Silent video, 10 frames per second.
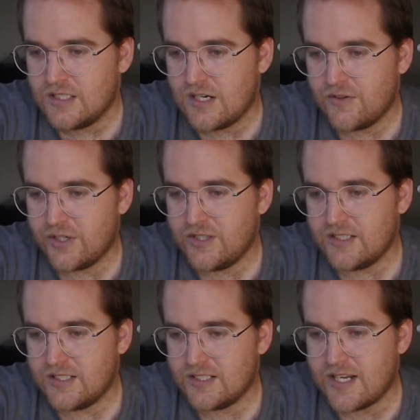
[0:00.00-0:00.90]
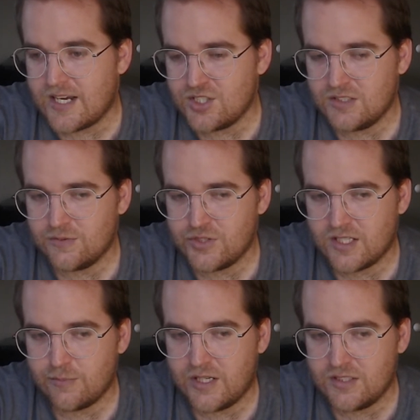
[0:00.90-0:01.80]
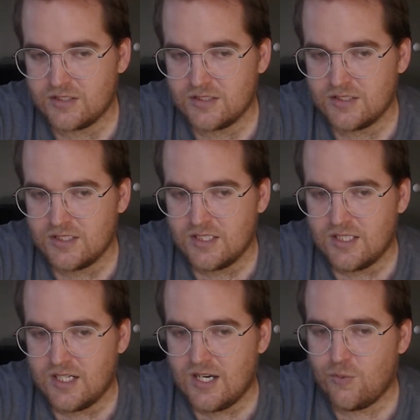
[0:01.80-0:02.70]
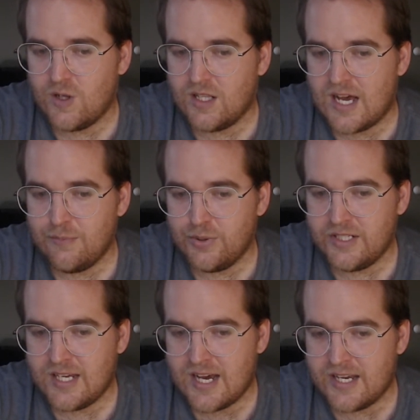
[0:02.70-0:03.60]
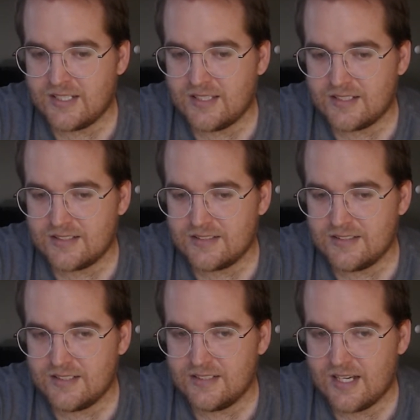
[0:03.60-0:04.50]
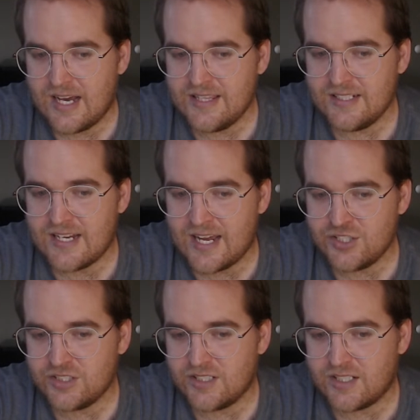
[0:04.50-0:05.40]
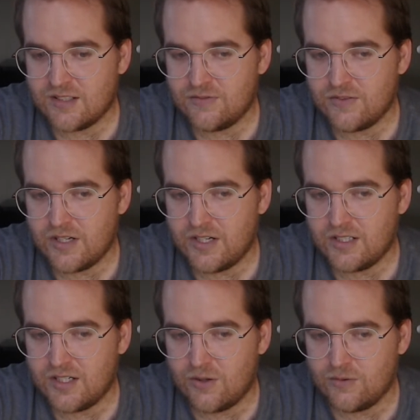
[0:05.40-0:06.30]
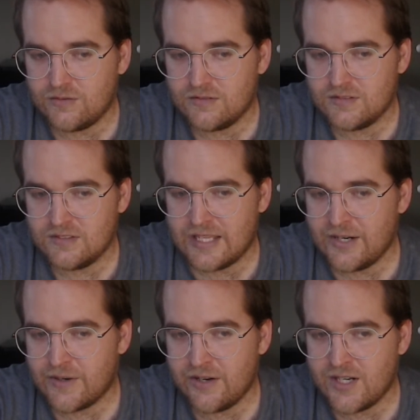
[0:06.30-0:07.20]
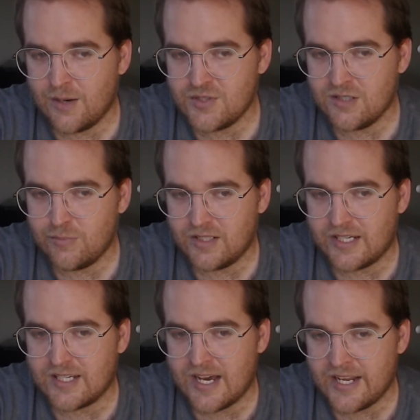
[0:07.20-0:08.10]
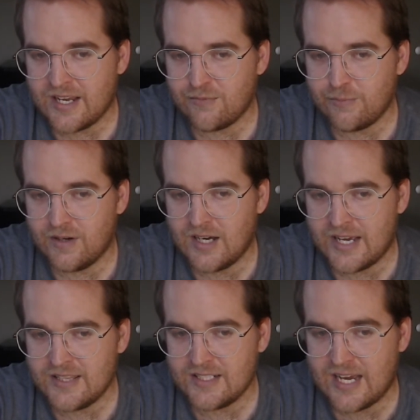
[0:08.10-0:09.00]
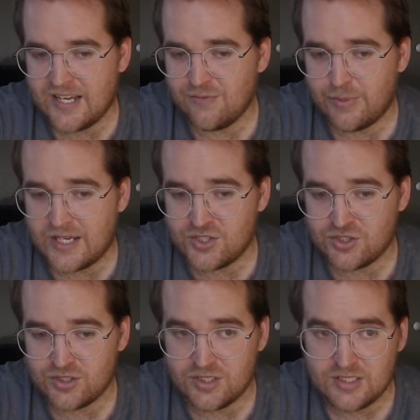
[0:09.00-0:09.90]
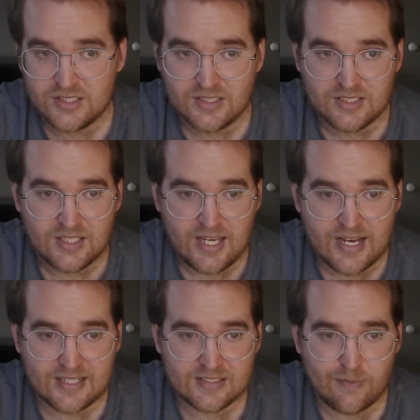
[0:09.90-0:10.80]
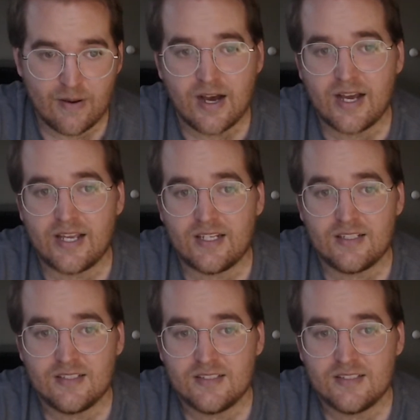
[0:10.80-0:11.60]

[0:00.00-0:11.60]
How far do you think Nick Nash is from Jack Besh? Well, I'm pretty high. Like I think Nash is like a fun, late round option, but like I think I have Besh as my